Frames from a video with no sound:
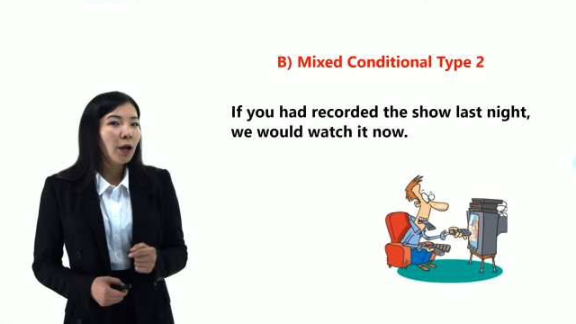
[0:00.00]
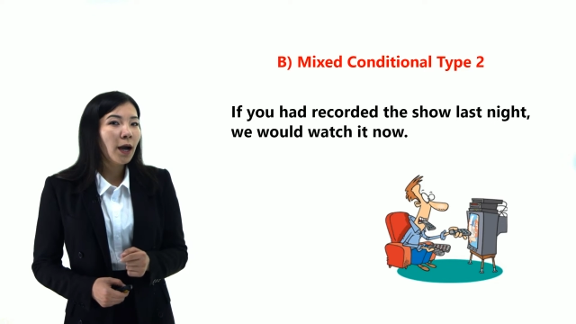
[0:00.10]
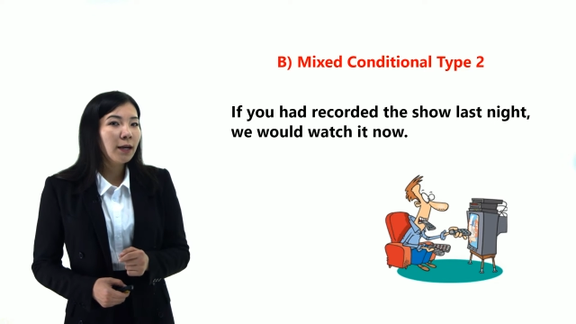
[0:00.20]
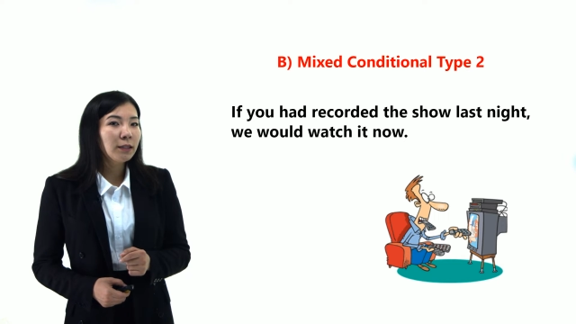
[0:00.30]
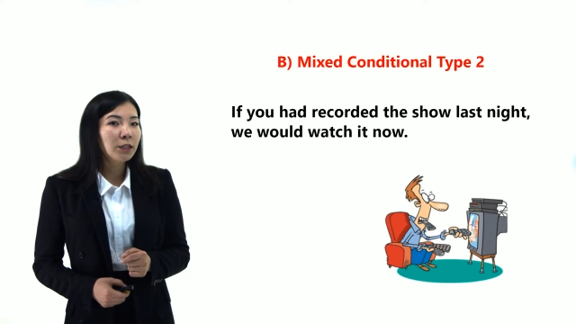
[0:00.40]

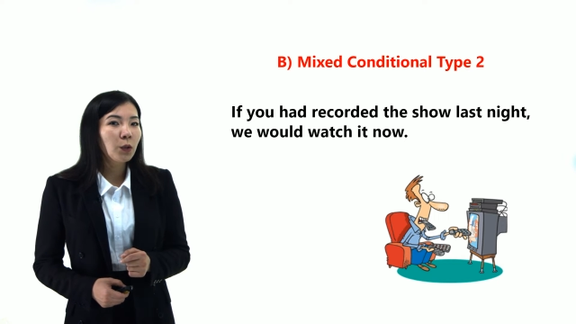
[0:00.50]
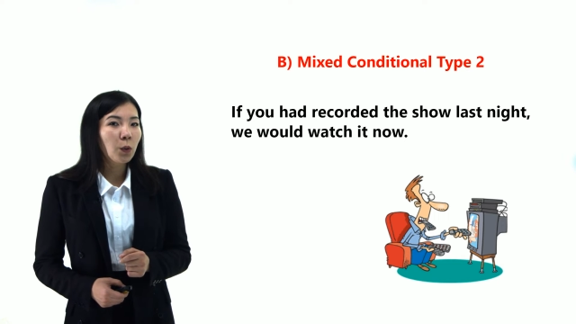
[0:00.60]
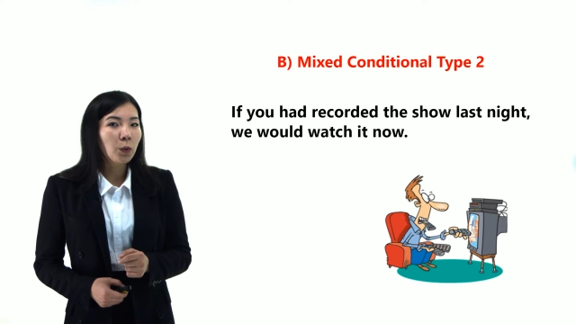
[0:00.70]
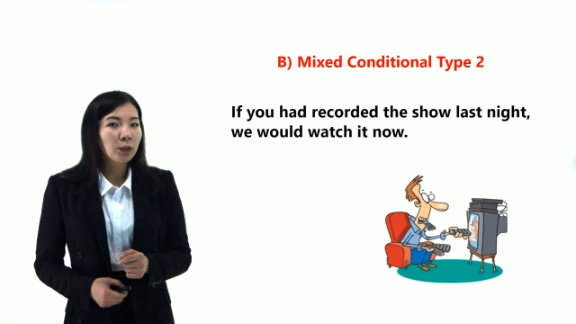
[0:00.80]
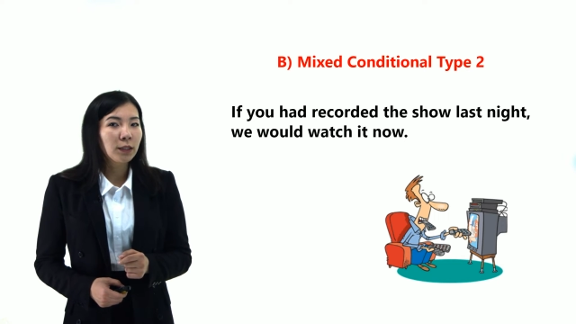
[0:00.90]
had
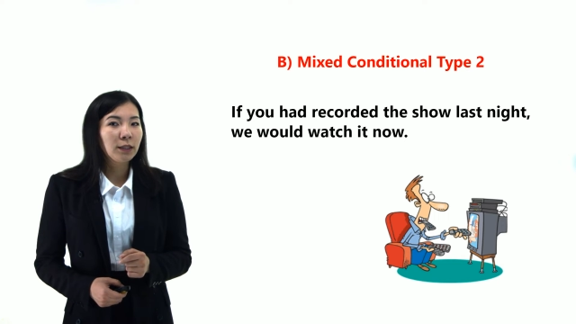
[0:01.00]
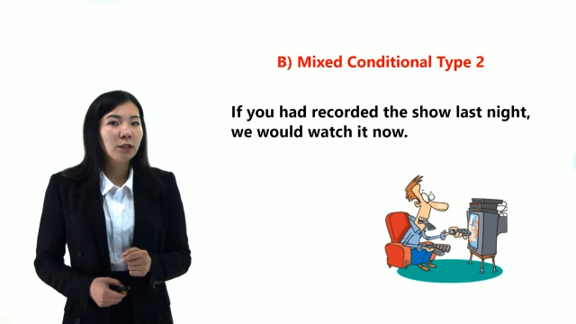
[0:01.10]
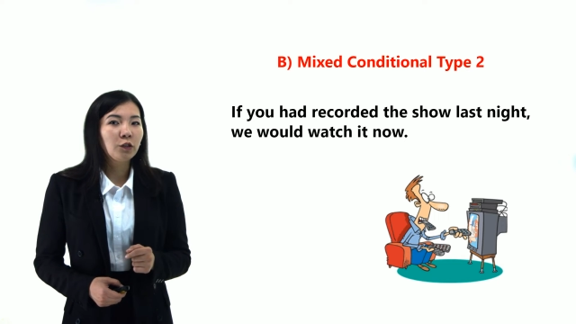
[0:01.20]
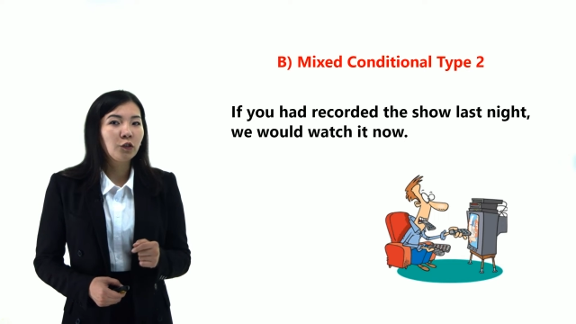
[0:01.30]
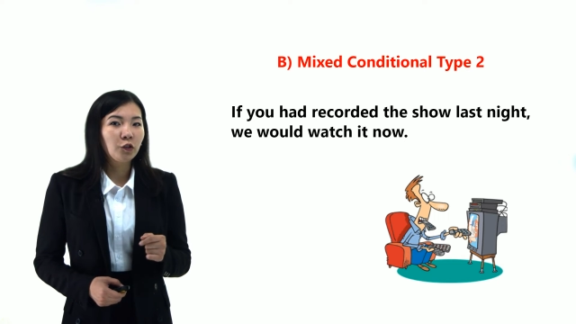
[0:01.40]
recorded
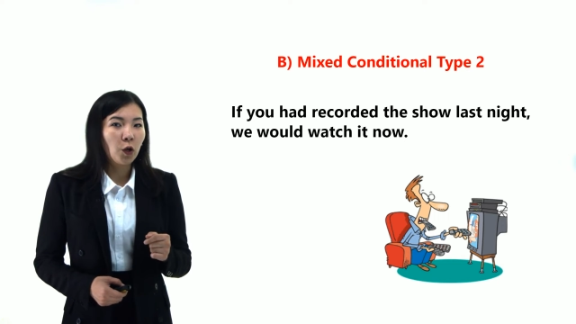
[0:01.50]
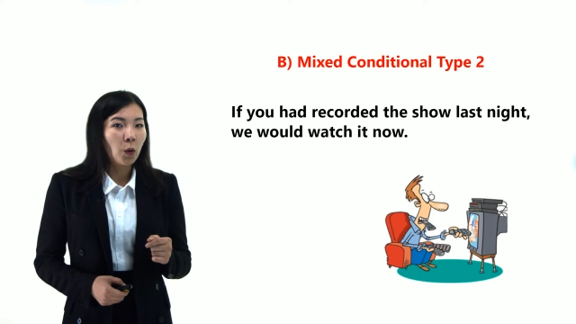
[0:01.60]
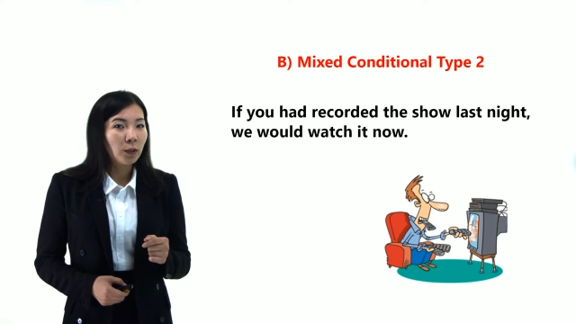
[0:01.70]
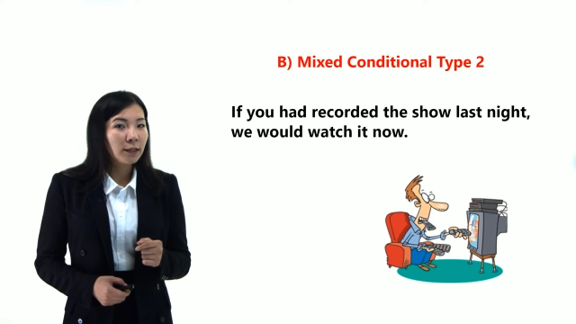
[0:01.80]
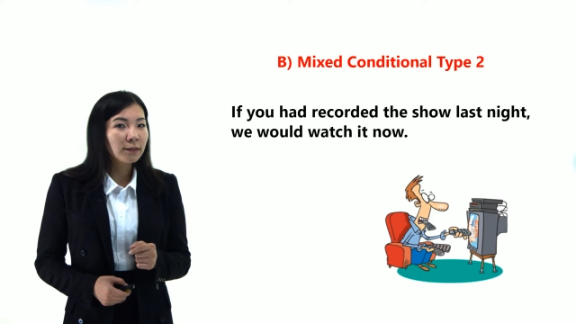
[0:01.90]
this show
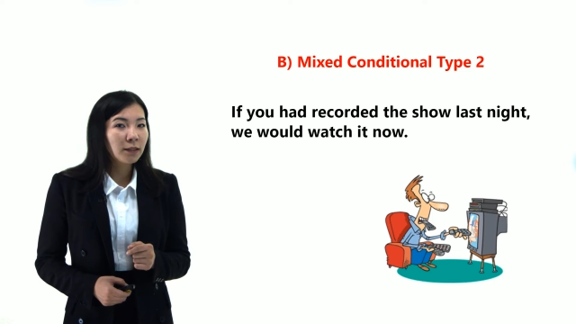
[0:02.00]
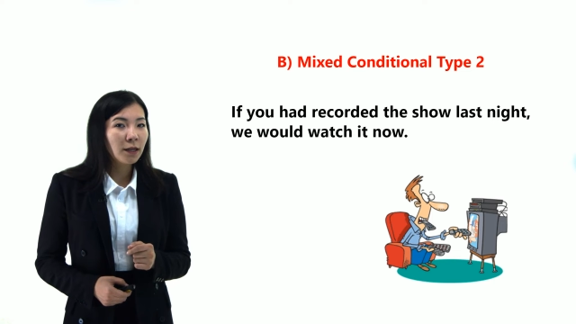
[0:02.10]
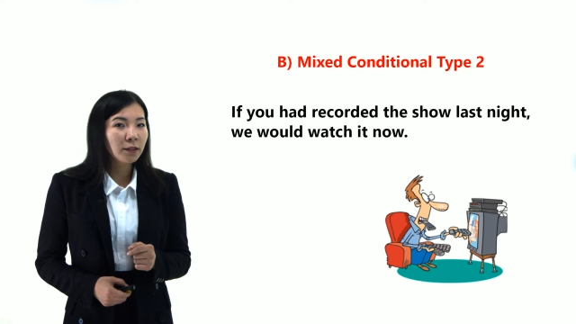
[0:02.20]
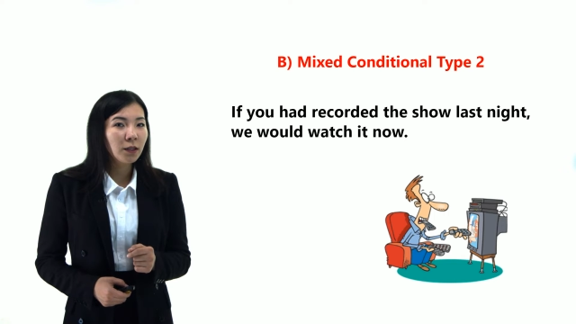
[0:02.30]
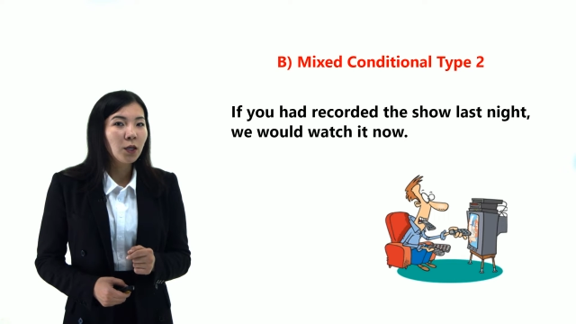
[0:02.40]
last
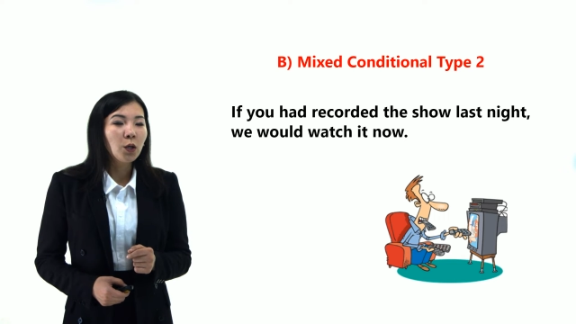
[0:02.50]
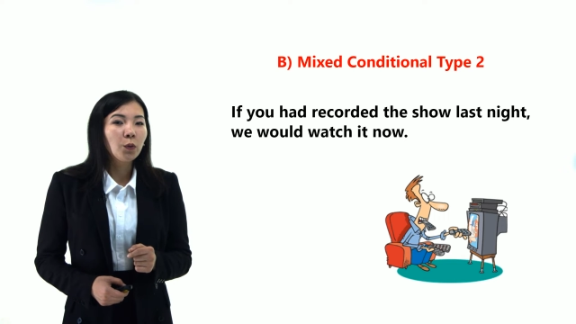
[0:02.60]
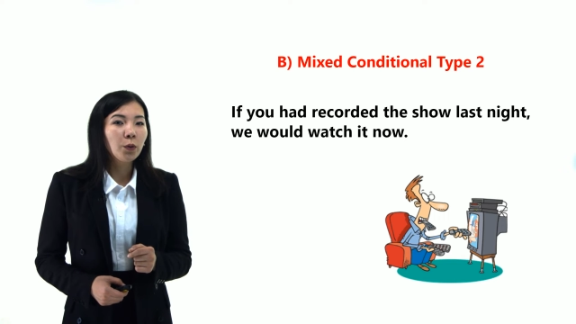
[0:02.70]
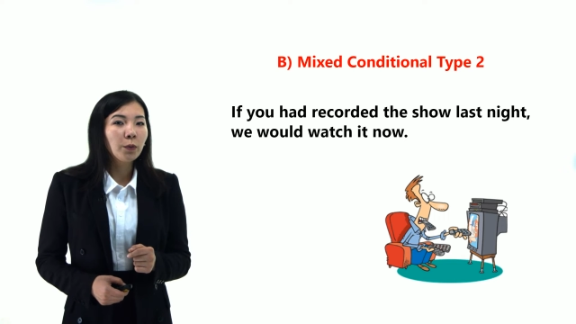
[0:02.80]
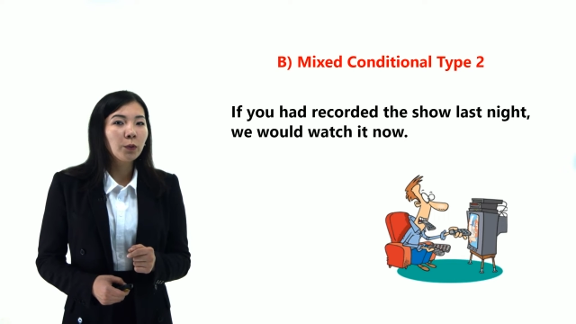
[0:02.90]
night,
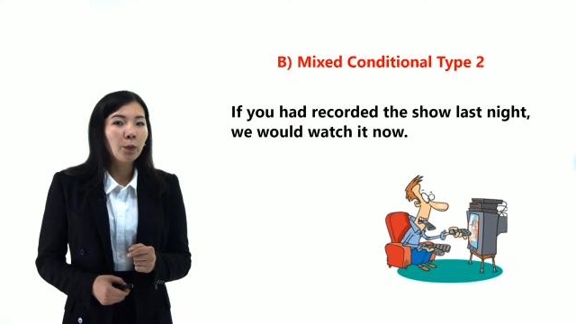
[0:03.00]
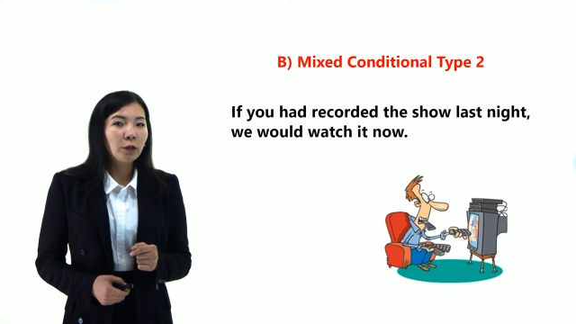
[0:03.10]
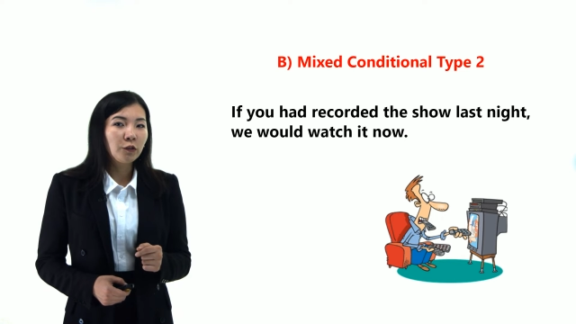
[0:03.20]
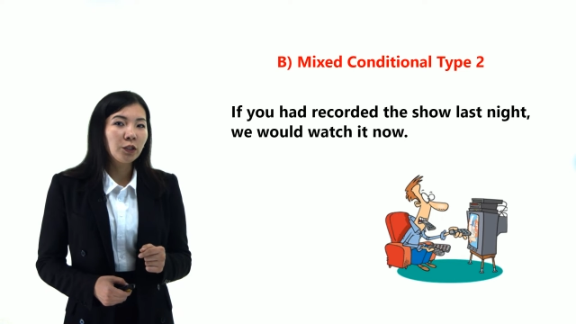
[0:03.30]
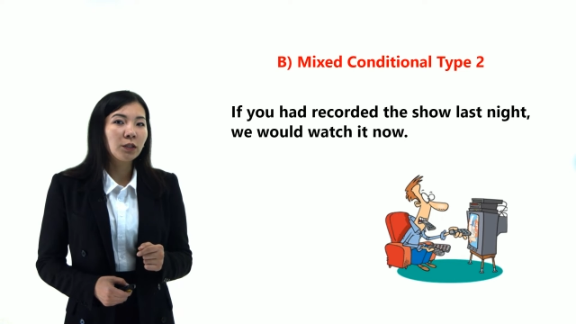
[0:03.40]
we would
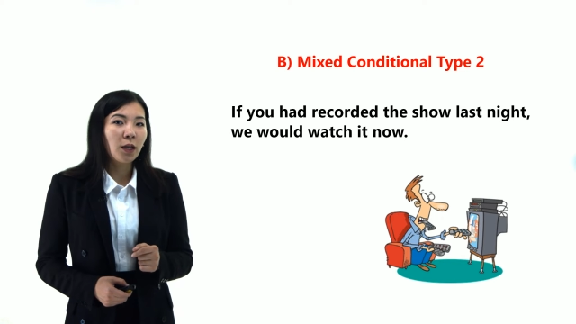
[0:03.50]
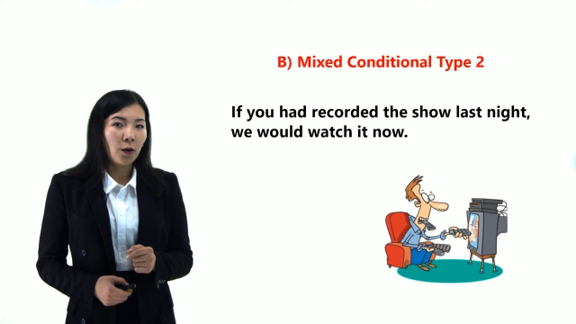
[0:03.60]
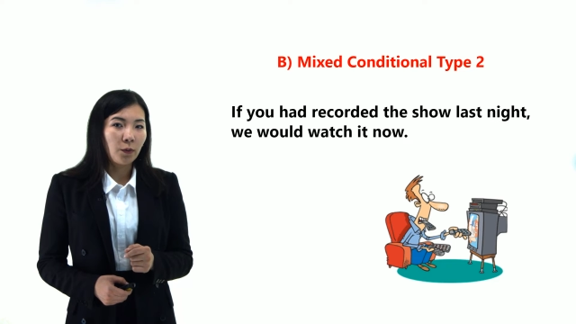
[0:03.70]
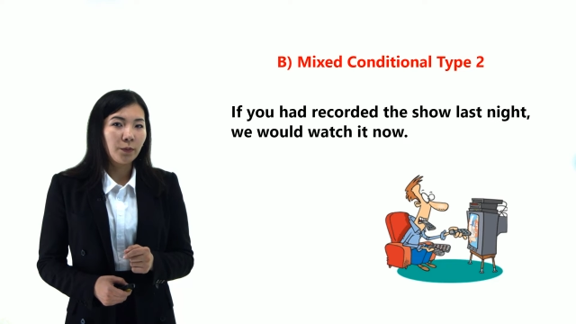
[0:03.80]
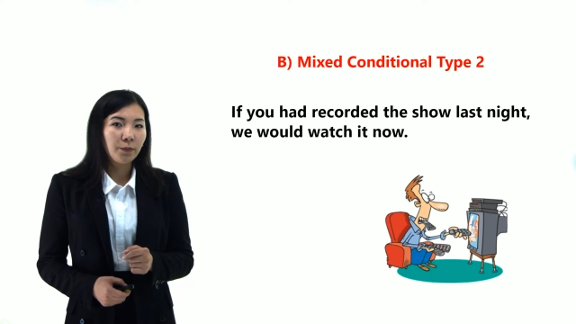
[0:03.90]
watch it now.